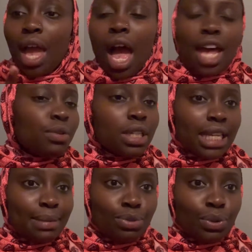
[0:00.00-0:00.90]
I don't want
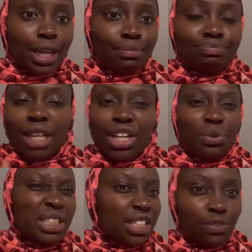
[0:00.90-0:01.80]
to keep talking. I don't
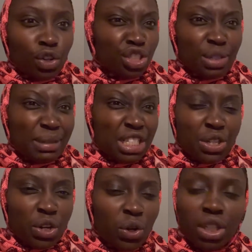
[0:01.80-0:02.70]
want these vlogs to be
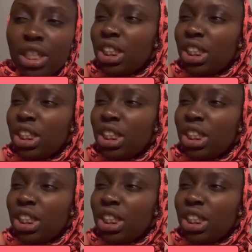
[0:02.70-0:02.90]
too long.